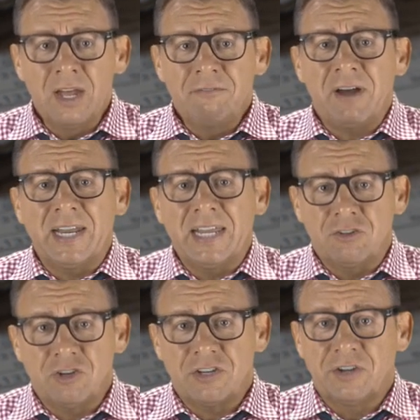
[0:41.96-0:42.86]
Finally,
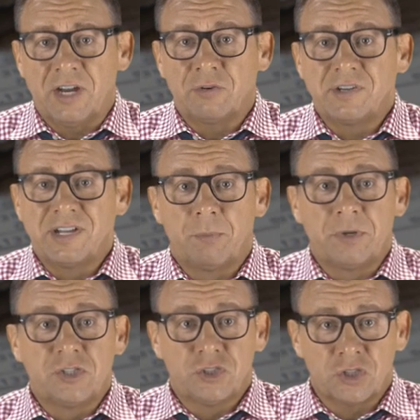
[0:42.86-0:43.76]
adjusting entries help
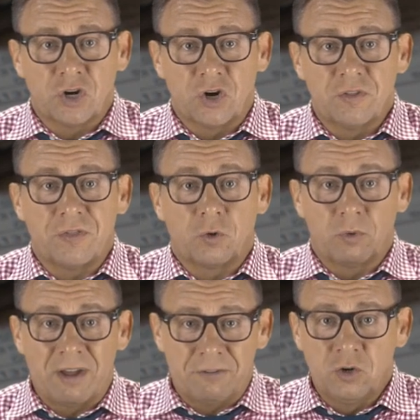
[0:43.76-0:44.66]
ensure that the
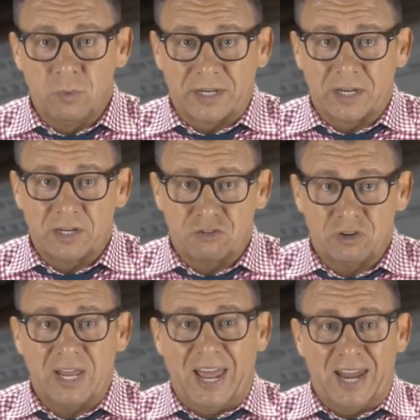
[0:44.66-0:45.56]
revenue
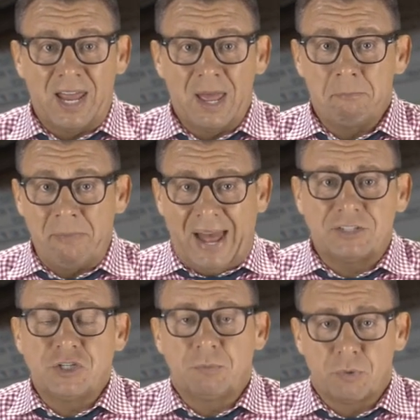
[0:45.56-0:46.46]
recognition and
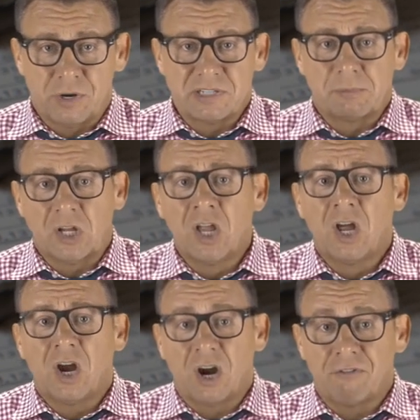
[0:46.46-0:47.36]
matching principle
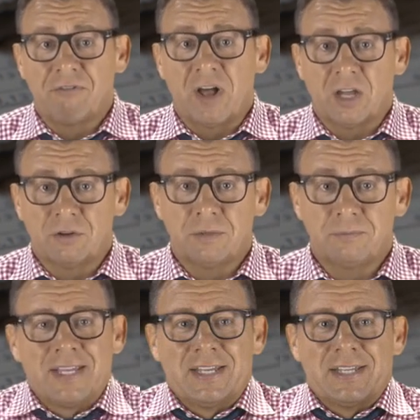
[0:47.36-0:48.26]
are followed.
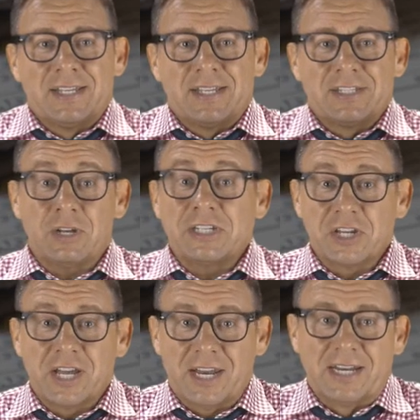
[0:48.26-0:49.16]
So let's
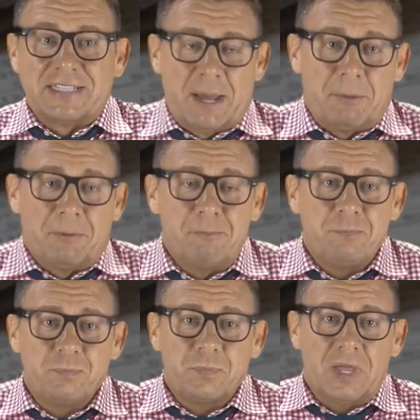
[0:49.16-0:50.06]
look at an example.
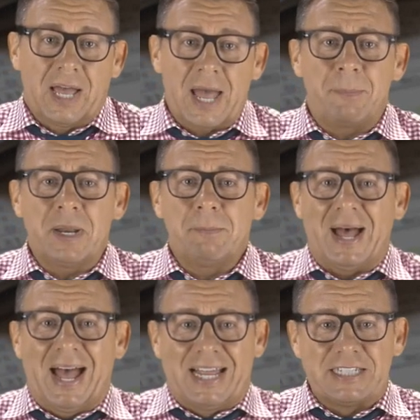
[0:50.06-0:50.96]
A company
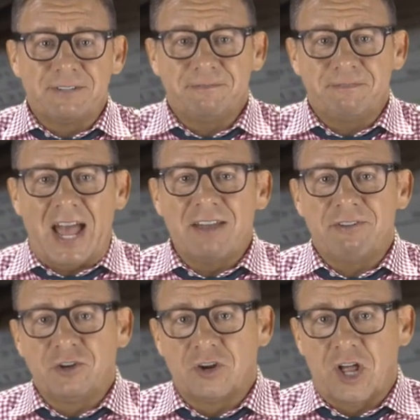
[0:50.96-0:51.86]
buys
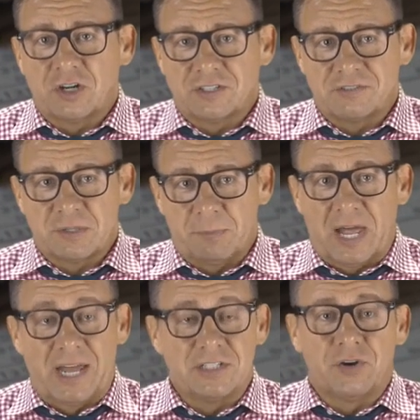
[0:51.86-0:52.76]
$500 of
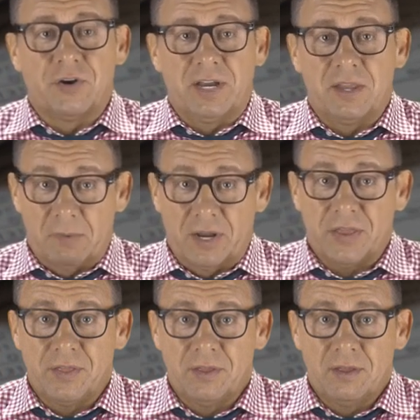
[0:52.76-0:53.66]
supplies during the month.